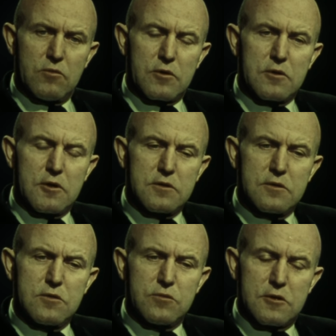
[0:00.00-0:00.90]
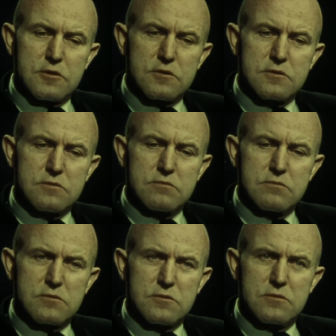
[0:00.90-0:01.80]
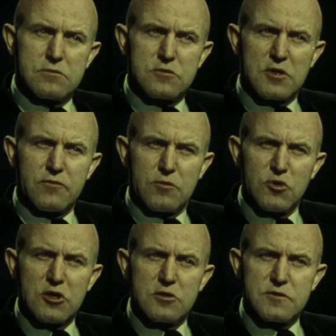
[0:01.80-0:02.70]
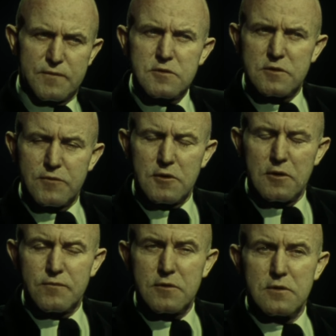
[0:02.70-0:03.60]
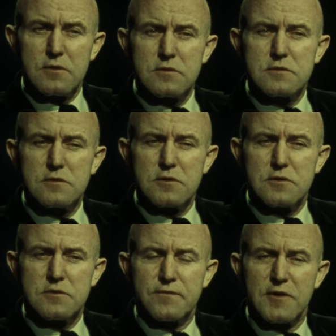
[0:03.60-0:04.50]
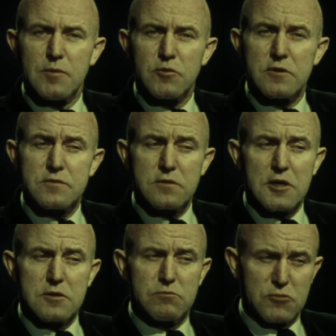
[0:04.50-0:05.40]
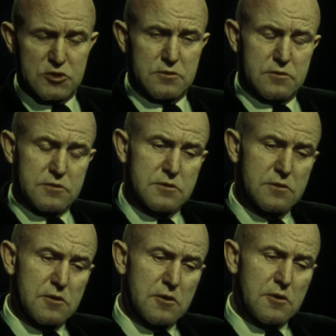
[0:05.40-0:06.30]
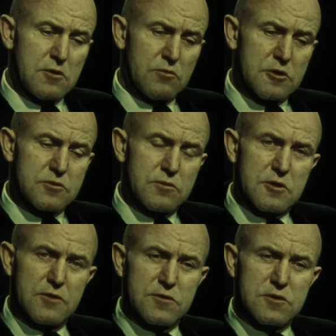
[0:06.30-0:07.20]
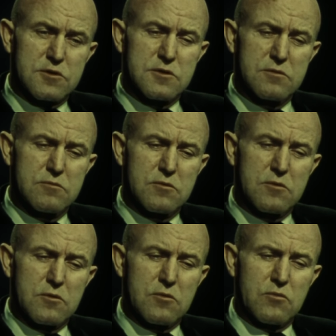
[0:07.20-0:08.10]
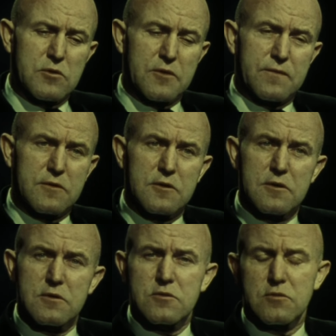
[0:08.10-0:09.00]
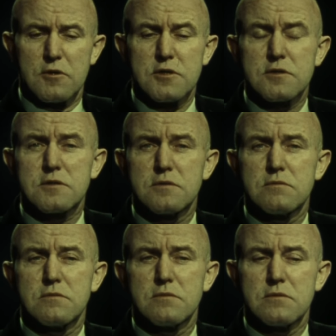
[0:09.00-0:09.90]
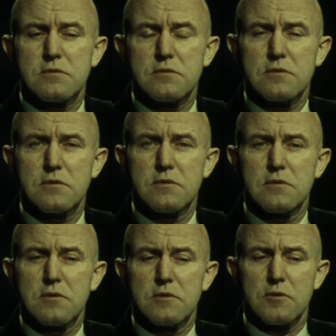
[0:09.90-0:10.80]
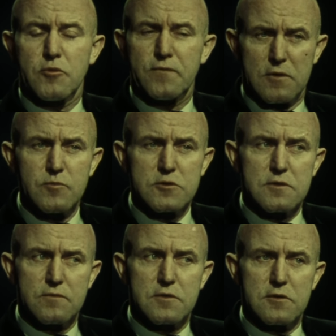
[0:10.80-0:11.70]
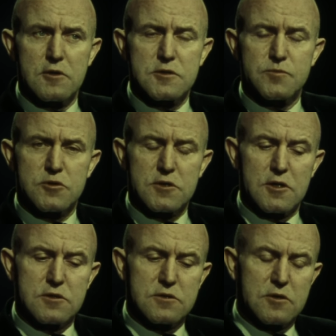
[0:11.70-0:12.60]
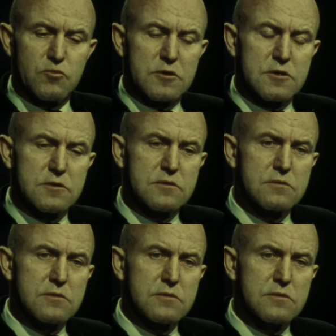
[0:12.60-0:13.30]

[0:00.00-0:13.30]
We're going to do this through several means. First of all, of course, is the family of Trident missiles, which will give us roughly twice the performance of today's Poseidon submarines